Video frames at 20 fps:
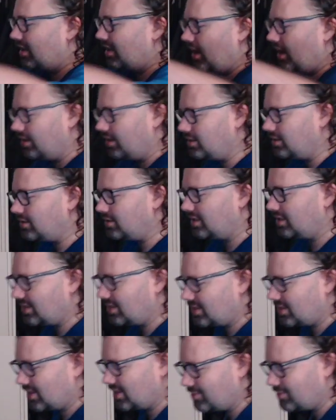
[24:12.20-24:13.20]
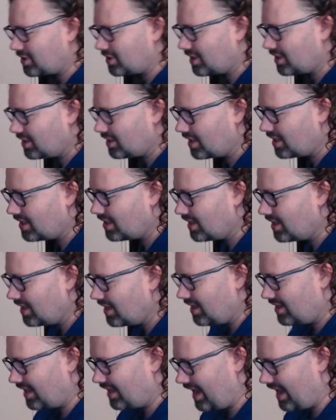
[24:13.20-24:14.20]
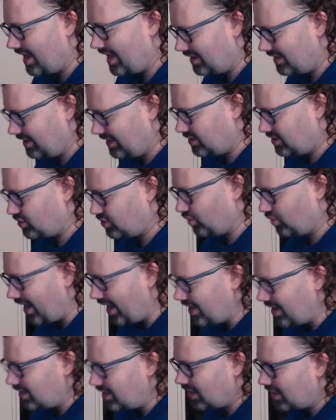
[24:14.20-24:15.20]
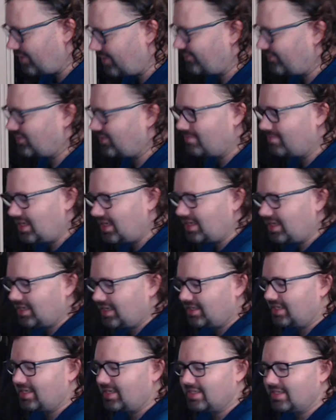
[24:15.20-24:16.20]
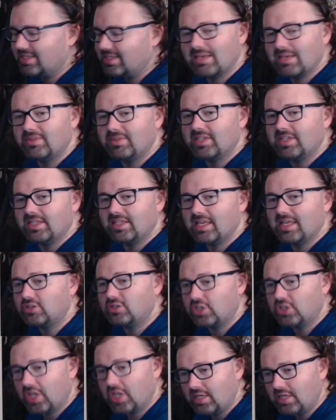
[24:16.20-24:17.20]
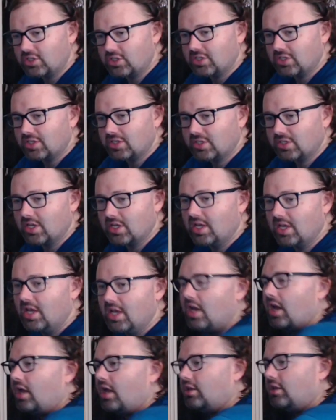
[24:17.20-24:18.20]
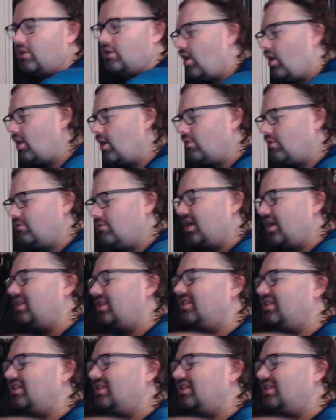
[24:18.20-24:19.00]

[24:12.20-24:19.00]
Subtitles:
under the assumption that the trend of the mean is something that changes along with